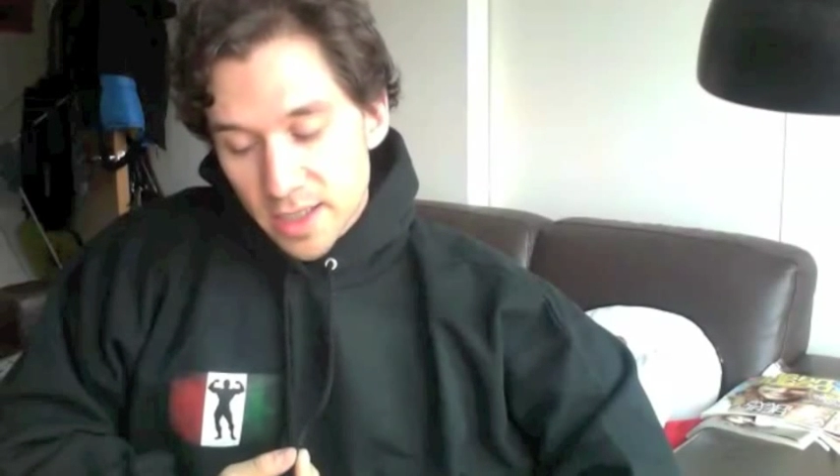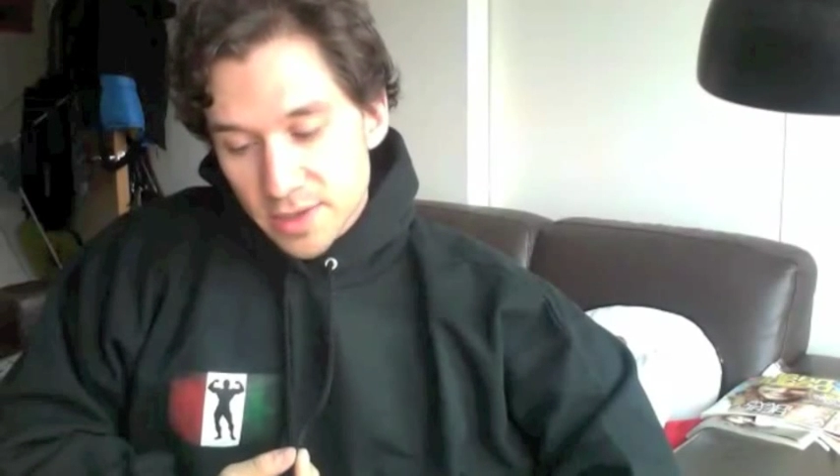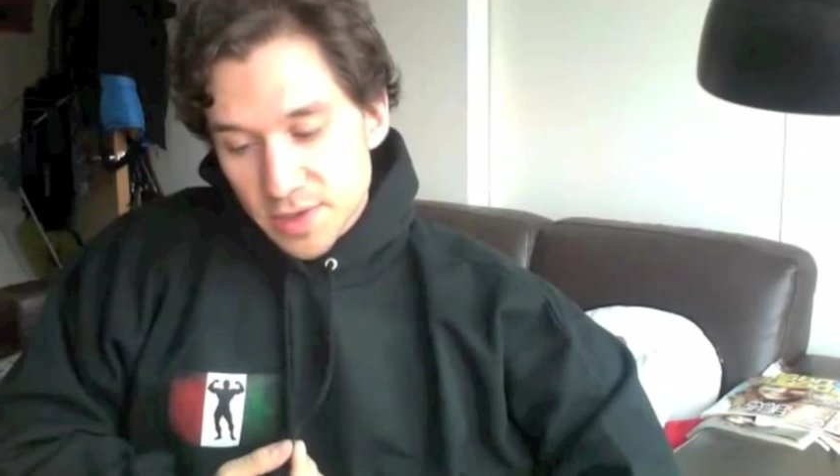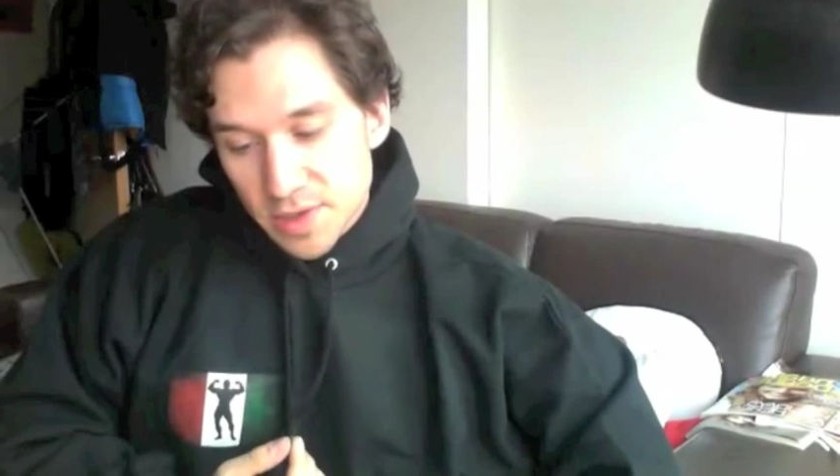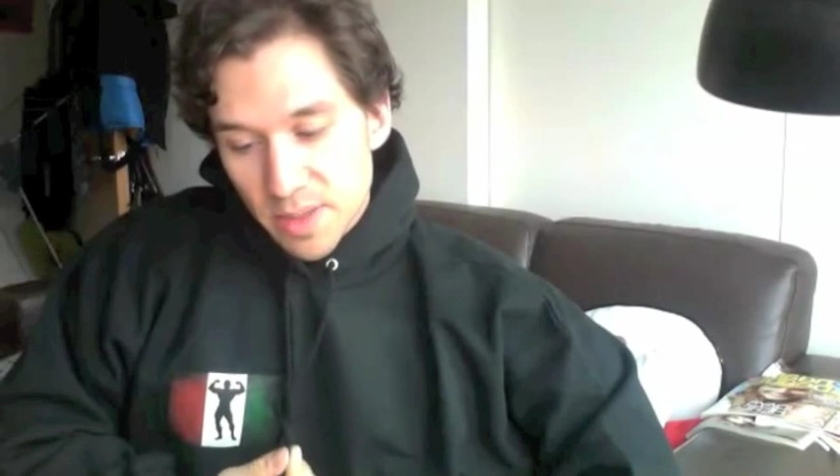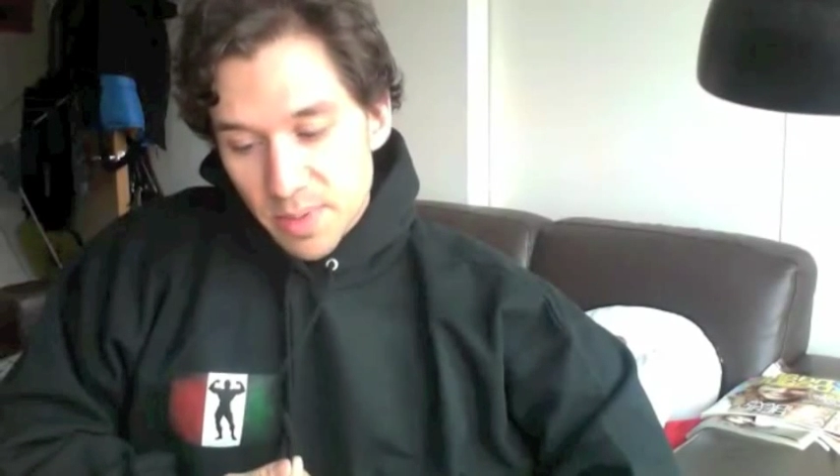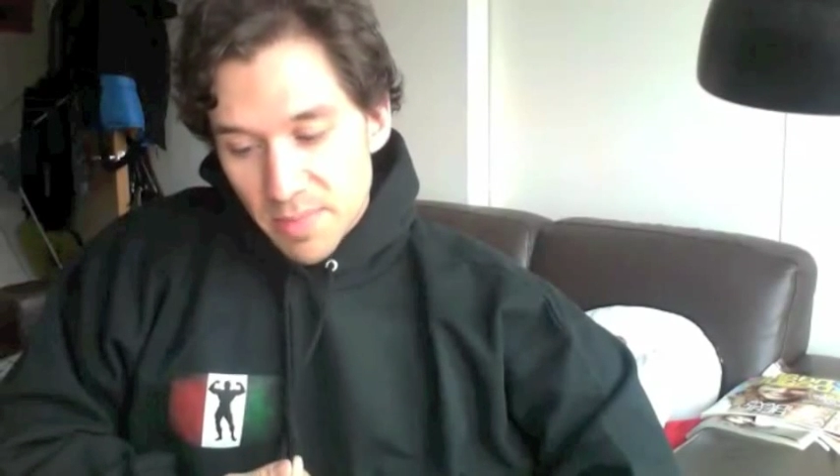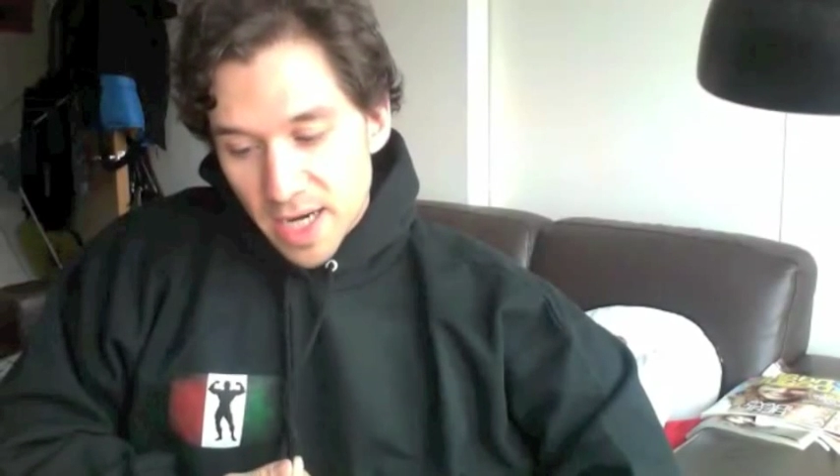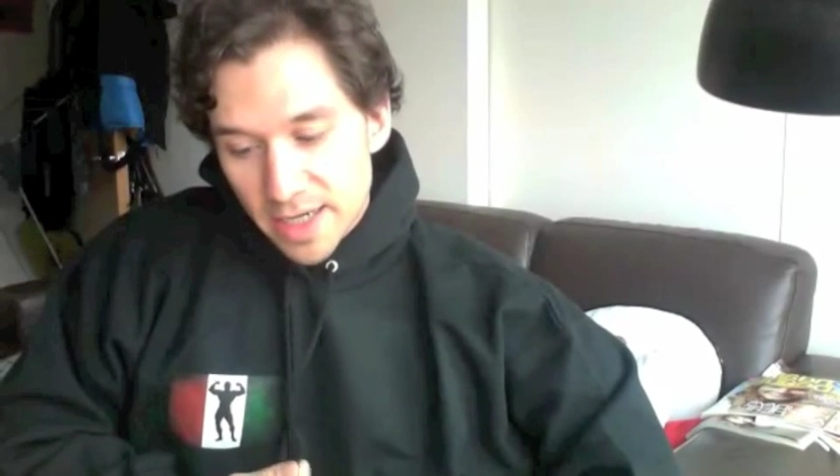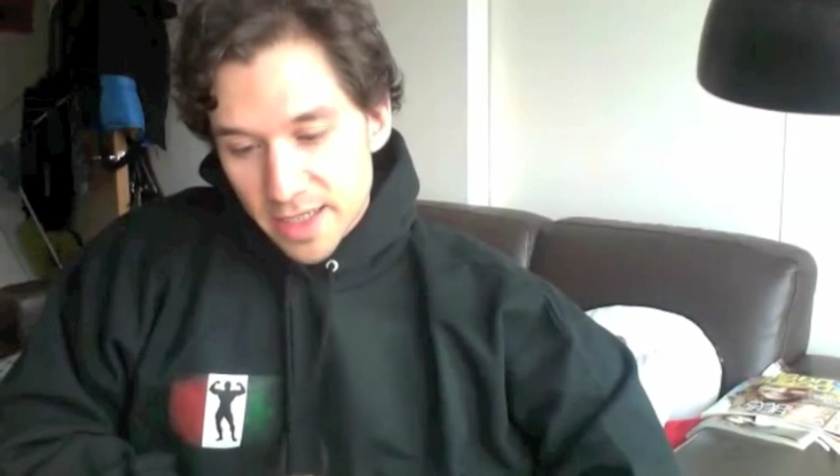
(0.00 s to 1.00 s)
just keep in
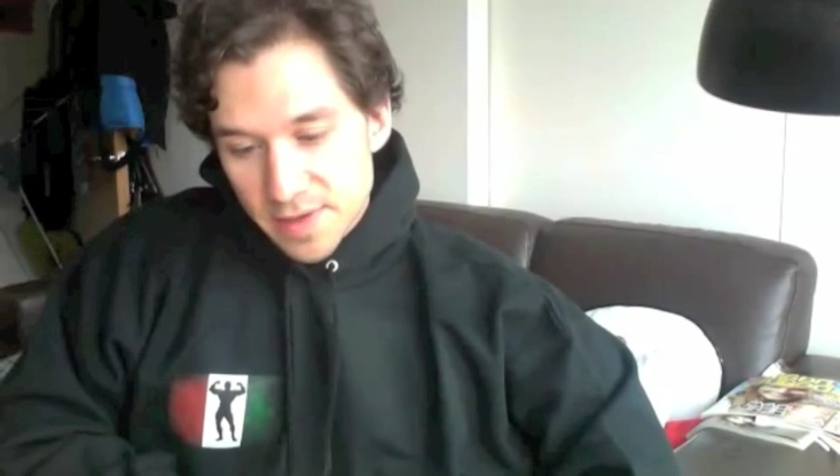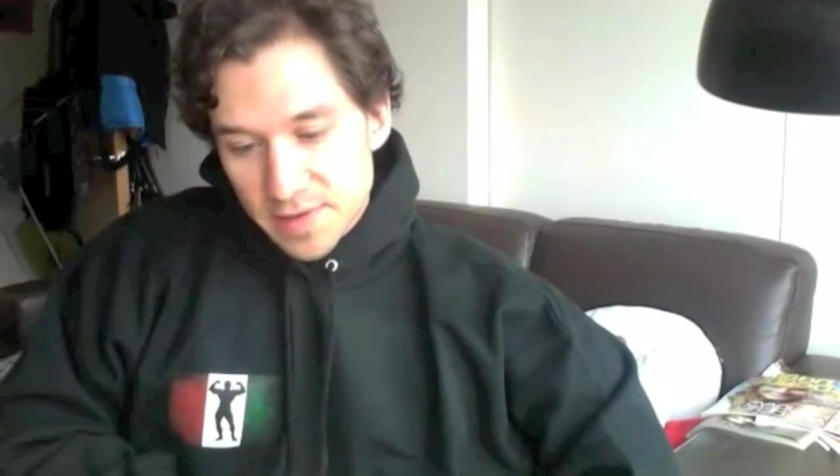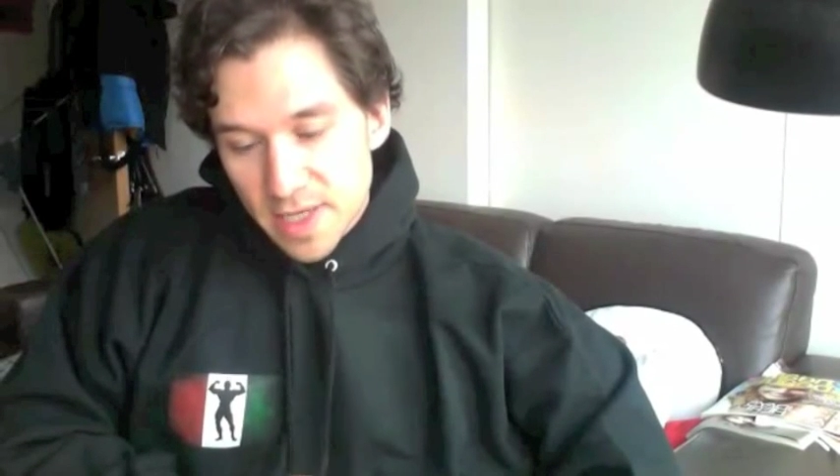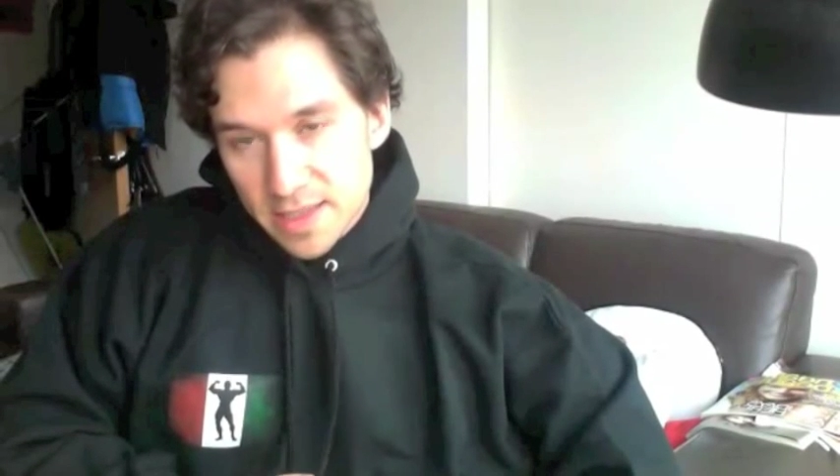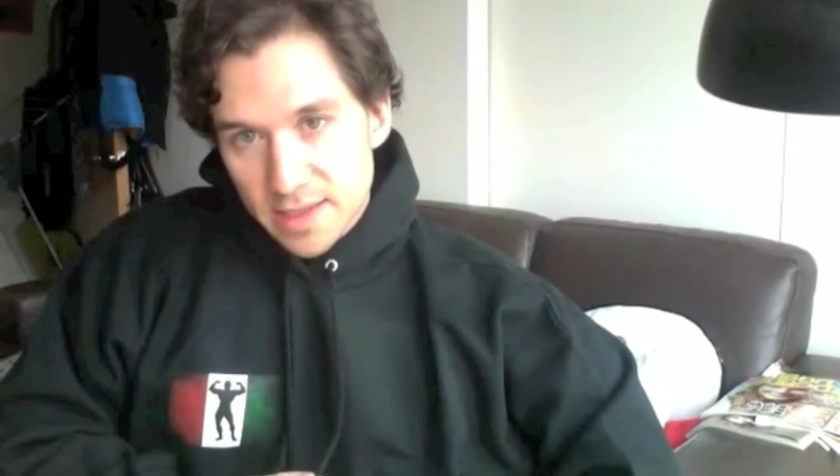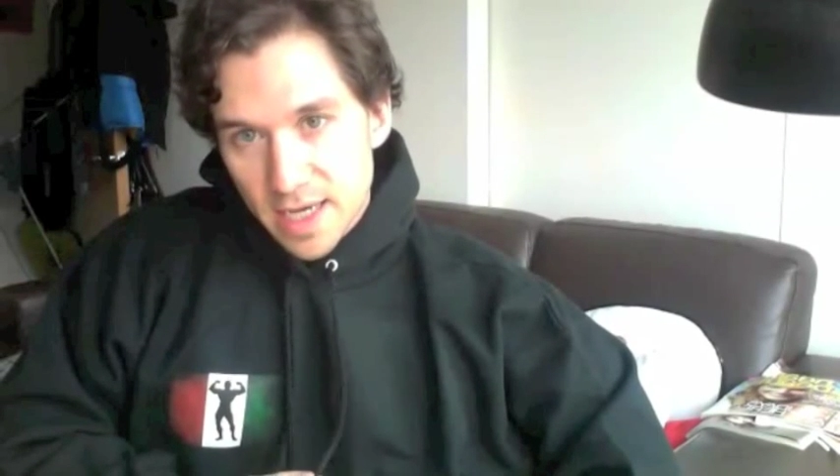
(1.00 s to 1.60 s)
mind, is that